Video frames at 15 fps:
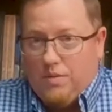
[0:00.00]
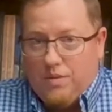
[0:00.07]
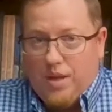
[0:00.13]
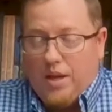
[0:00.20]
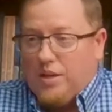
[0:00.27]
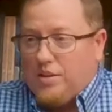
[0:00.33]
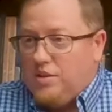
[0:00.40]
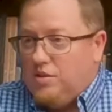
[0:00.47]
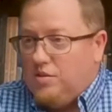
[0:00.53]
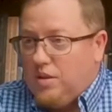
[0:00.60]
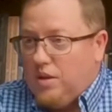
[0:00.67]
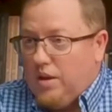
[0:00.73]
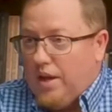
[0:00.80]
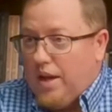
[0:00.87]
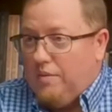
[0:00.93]
thank God she
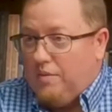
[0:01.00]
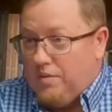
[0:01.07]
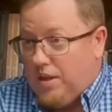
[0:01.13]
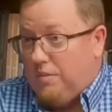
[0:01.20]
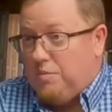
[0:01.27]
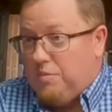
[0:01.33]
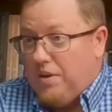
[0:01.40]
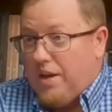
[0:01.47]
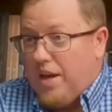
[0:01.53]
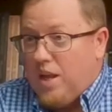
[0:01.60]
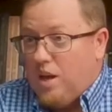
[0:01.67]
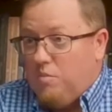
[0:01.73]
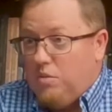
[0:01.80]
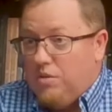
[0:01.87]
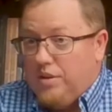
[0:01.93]
keeps me
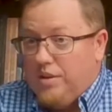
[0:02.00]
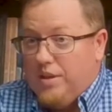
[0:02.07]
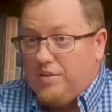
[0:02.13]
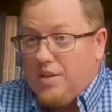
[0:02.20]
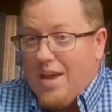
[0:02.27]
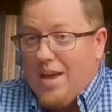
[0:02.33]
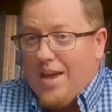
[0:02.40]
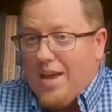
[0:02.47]
accountable to this.